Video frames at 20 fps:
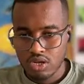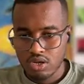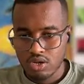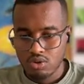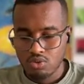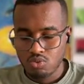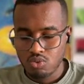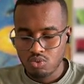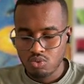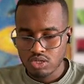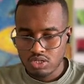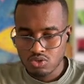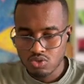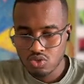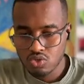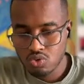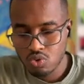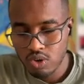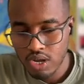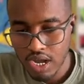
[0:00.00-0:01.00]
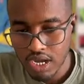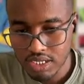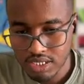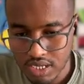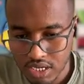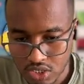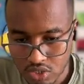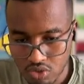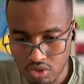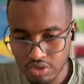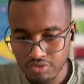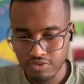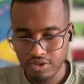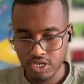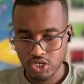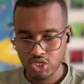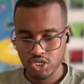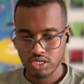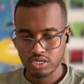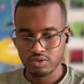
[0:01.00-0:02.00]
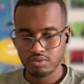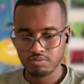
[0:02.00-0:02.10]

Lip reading: What those two guys actually finish it.